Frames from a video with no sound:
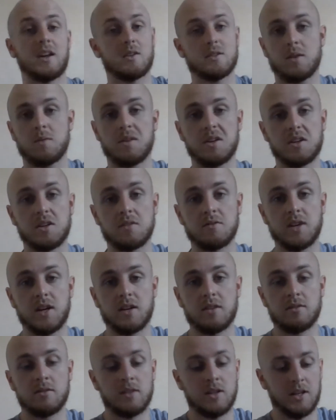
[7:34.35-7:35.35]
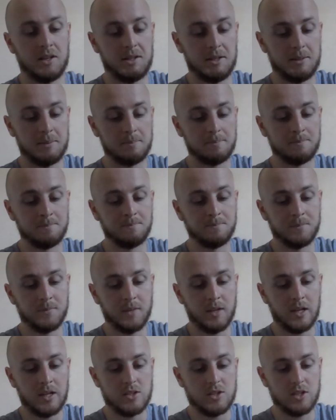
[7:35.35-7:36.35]
else I really could have done.
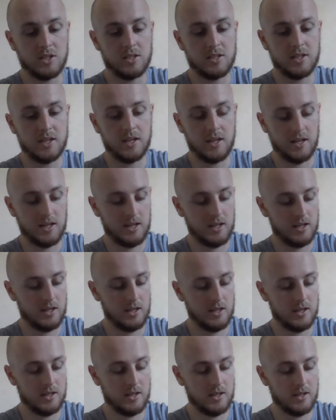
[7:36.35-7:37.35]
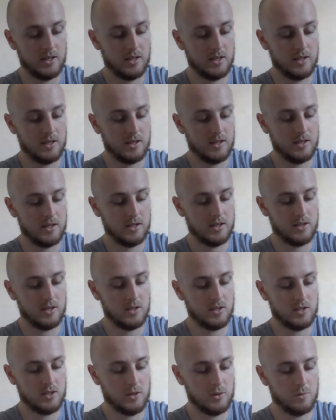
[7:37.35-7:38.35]
I just
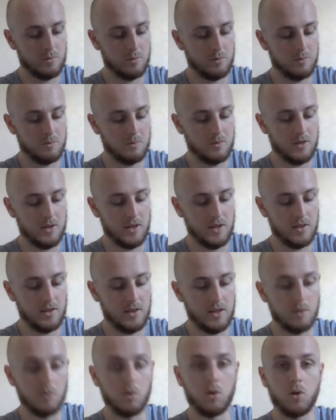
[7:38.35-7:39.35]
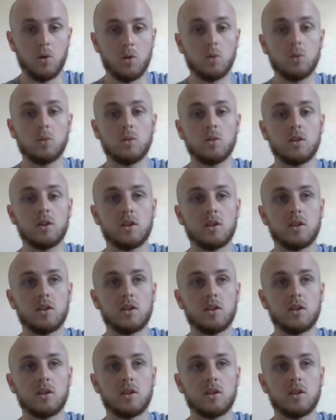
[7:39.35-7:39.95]
hope that they will